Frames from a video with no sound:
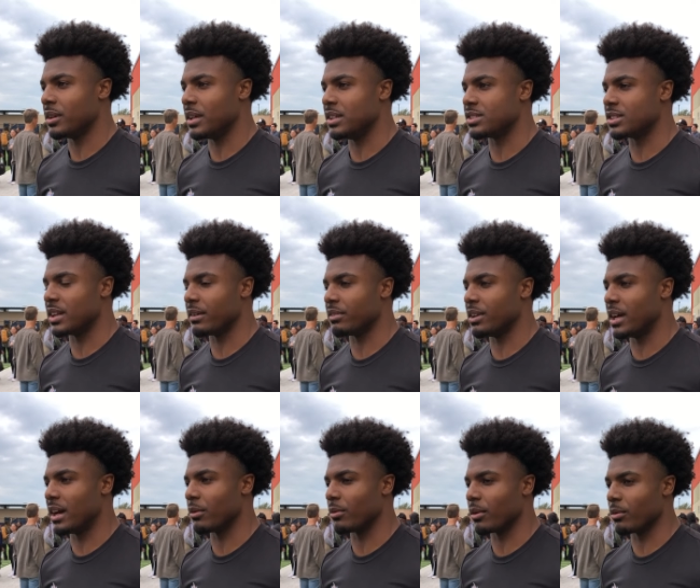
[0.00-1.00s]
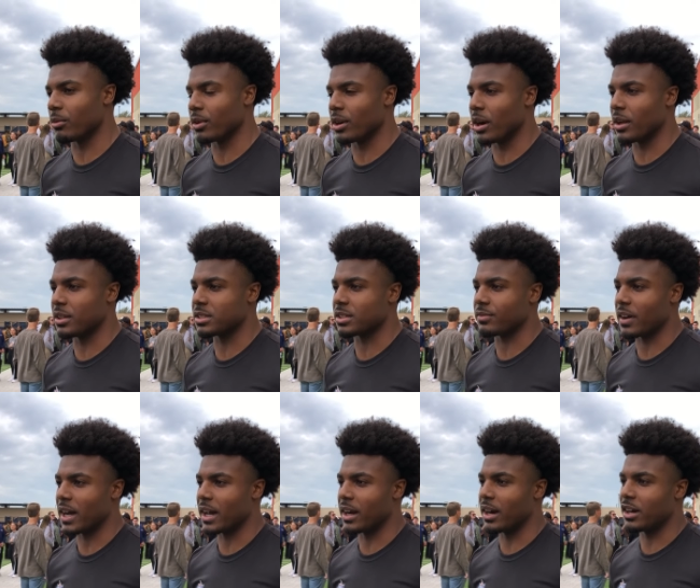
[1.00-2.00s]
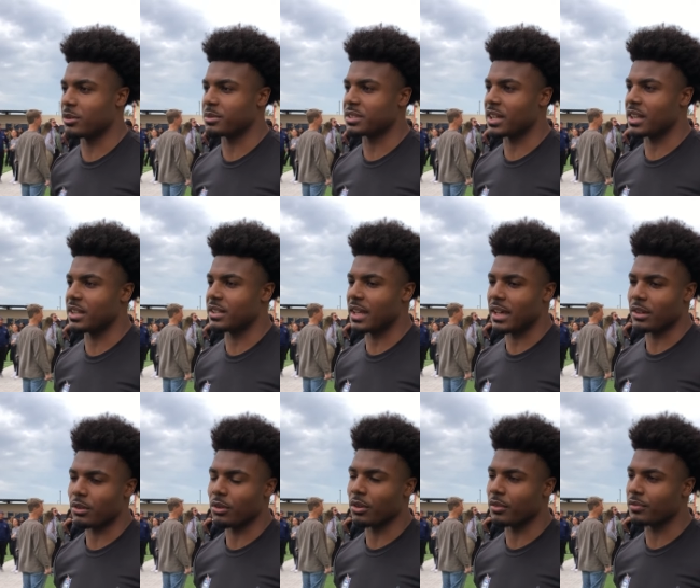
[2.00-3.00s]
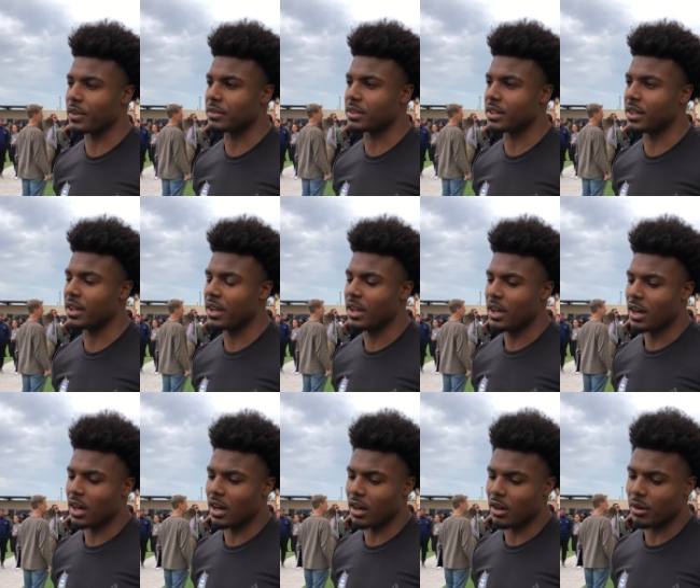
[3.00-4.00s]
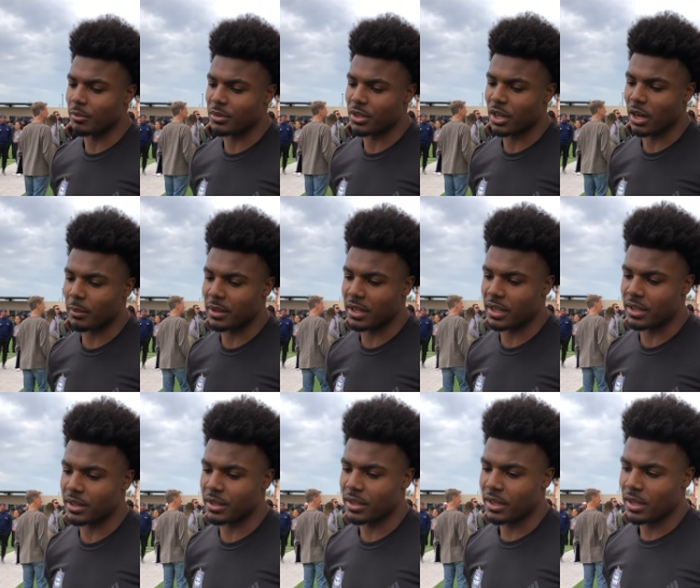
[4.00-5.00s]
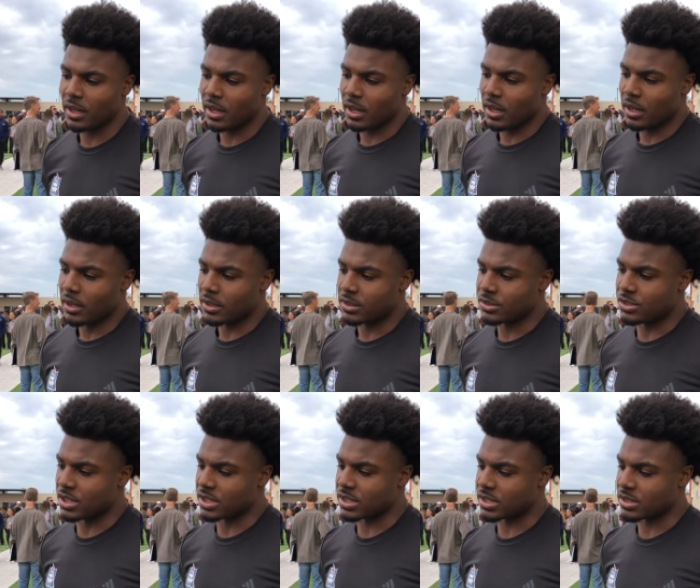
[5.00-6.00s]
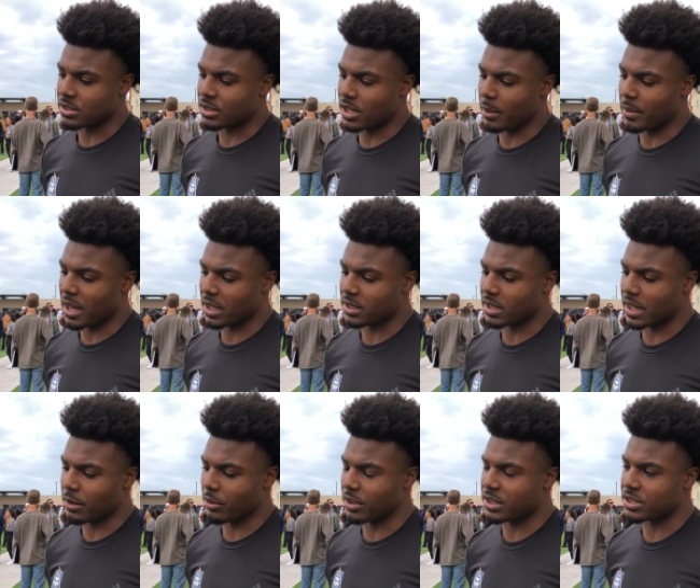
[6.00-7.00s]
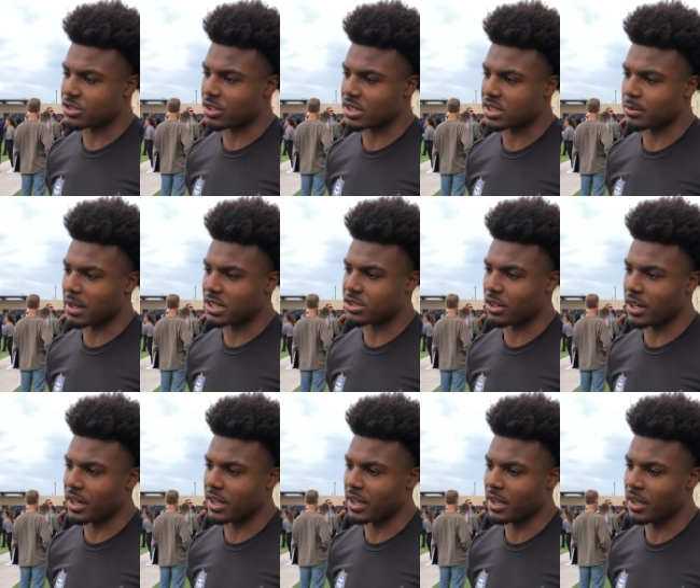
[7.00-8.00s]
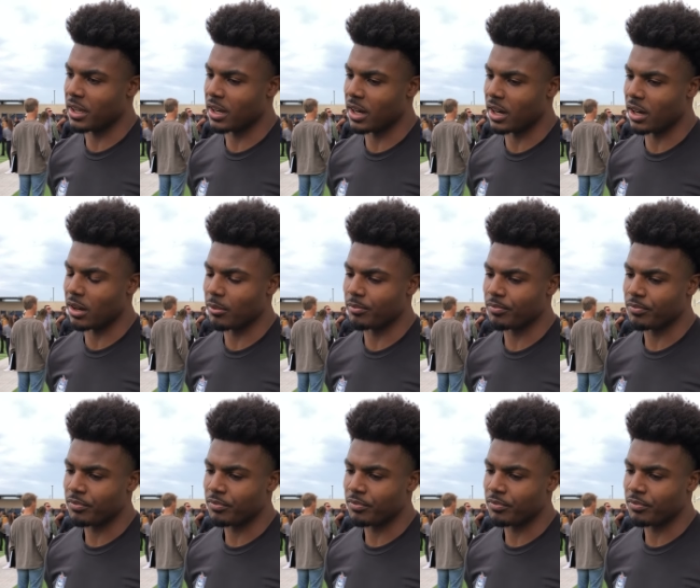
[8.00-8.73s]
each and every day, regardless if I had 100% in the tank or 50. You know what I mean? And just coming out today, really just trusting my training. You know